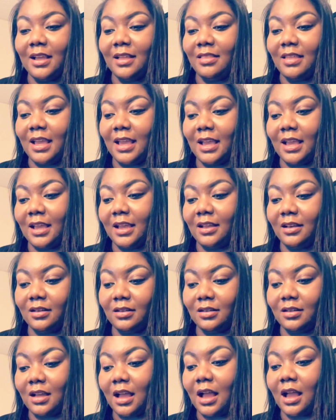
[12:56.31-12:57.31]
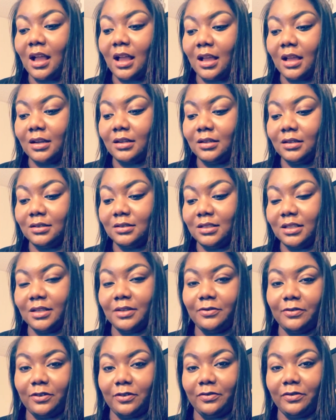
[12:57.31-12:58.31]
that God
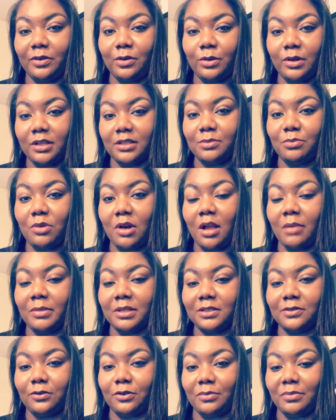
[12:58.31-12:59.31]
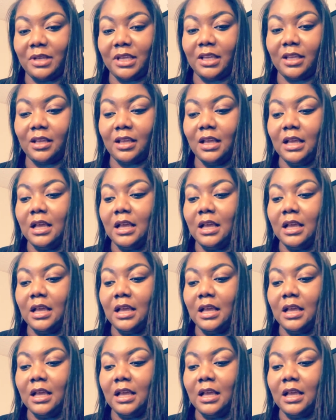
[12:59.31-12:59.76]
did fulfill his promise for me.